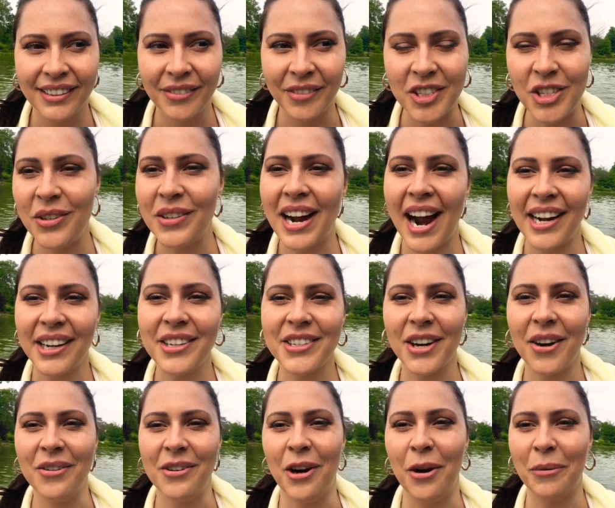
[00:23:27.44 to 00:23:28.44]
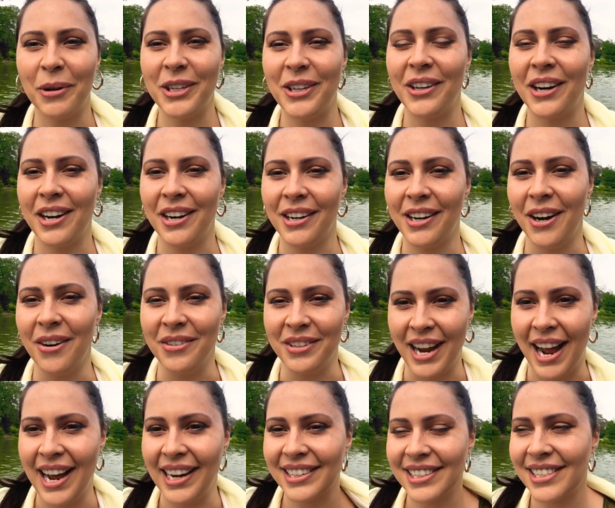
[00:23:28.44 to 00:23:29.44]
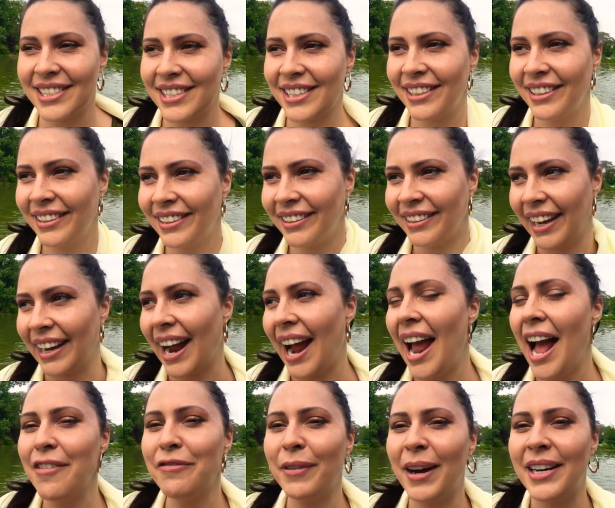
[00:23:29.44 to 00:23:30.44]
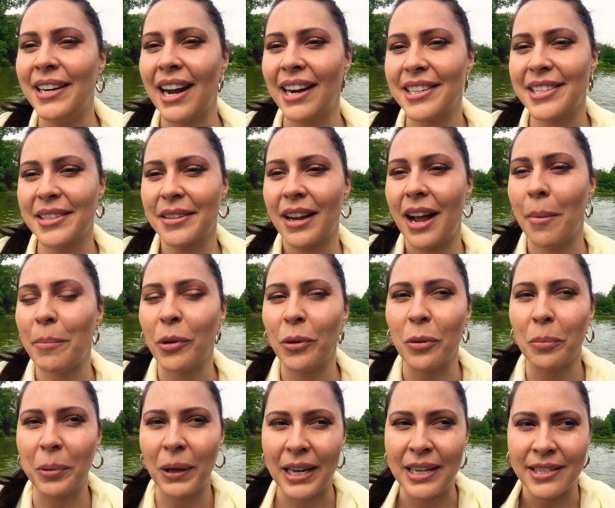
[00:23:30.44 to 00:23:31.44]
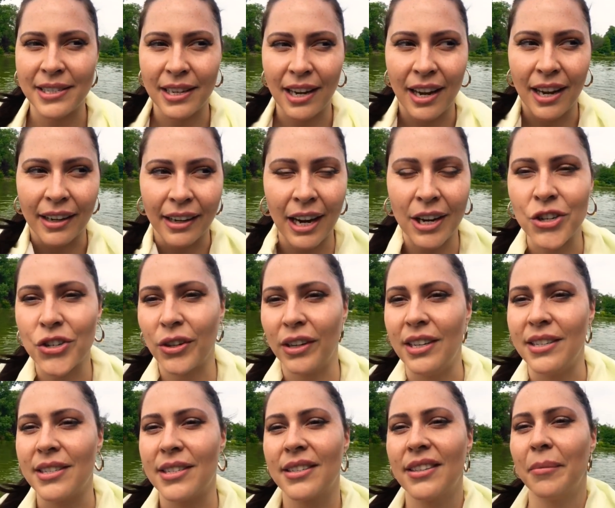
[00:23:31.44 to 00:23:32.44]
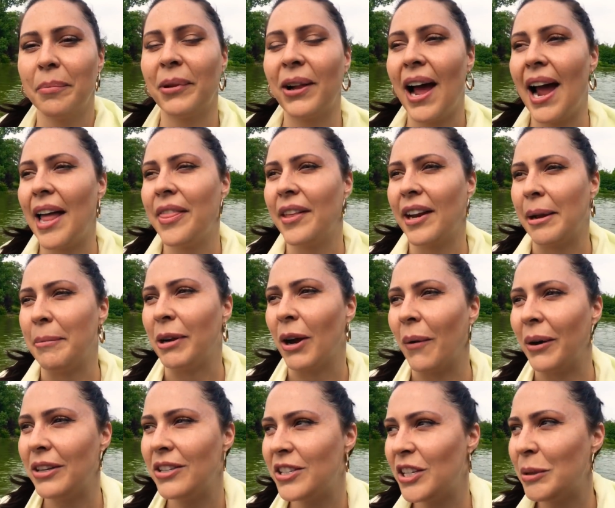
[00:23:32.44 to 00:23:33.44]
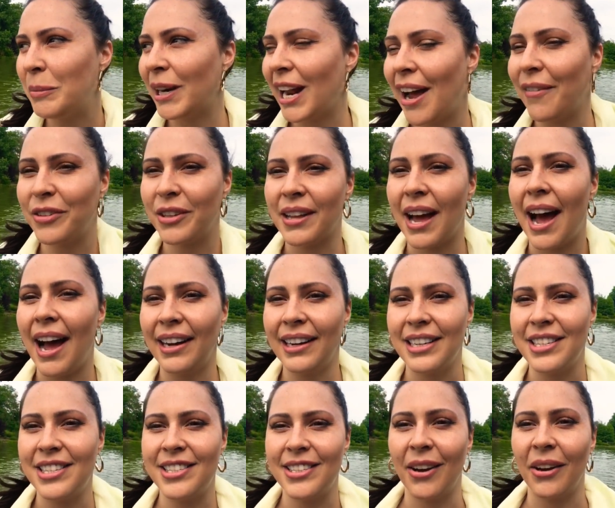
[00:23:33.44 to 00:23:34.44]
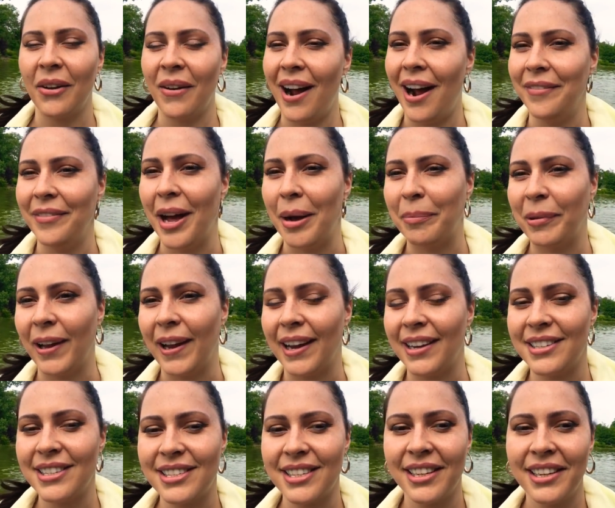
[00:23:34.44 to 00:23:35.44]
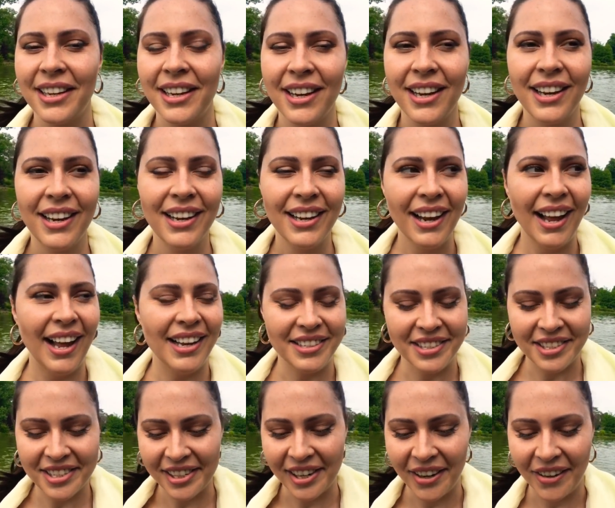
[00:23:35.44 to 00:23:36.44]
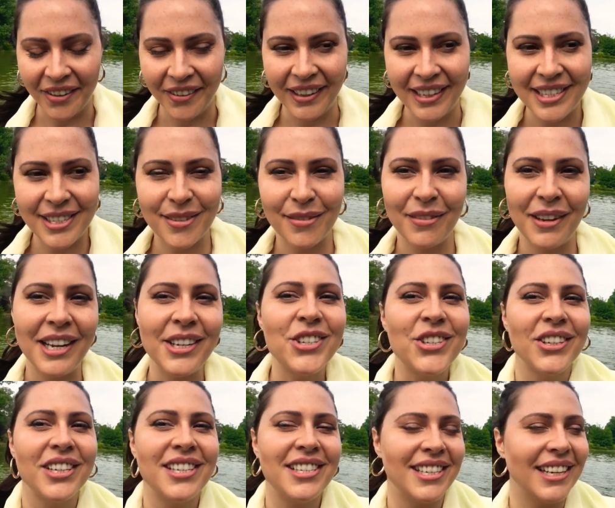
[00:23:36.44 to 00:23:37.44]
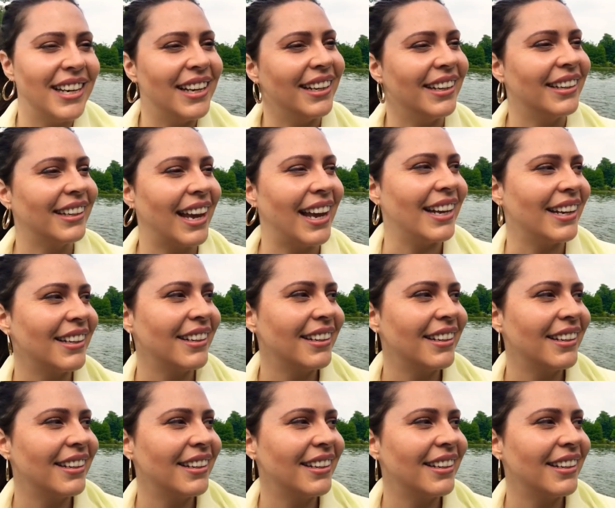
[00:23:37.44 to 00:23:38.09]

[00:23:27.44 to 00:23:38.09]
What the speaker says: when you kind of don't know where you're gonna go next. Like I have my next couple countries planned that I'm going to, but after that I still don't have that planned. And so it's interesting, like